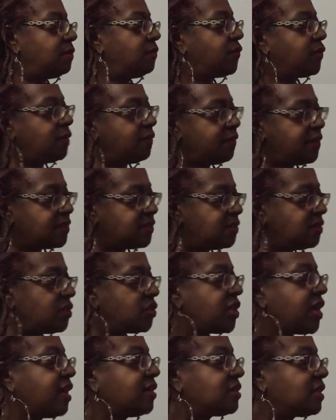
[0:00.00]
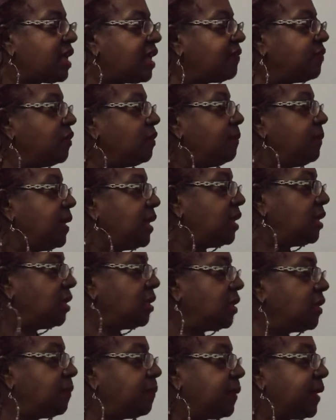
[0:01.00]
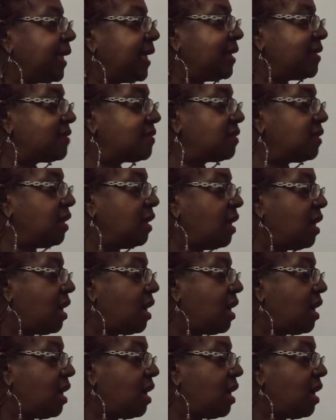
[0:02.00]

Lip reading: for the rest of the child's life, you'll be in a good place.